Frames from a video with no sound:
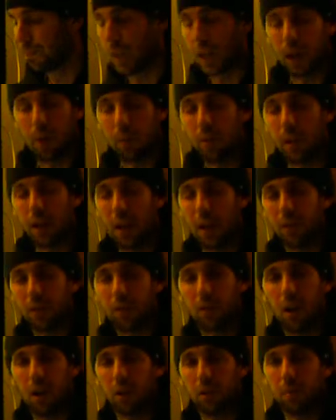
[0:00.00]
that I really
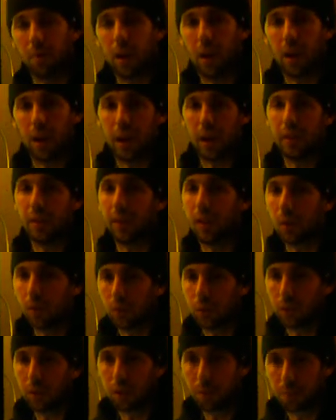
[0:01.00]
haven't talked about, and I
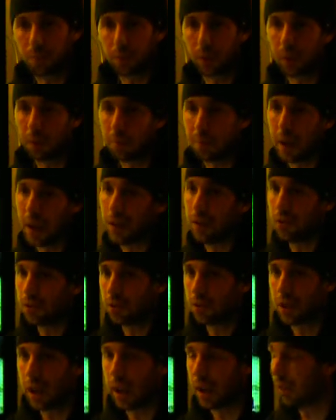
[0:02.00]
think was a pretty
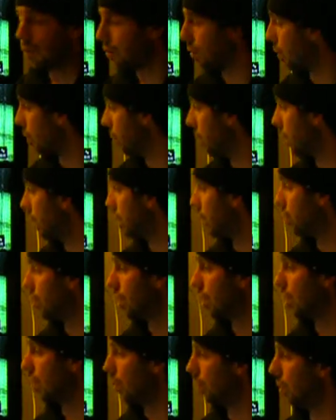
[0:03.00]
major change for me this
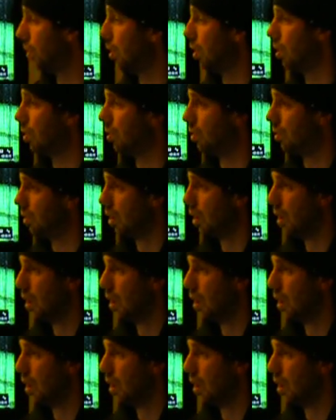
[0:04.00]
year, was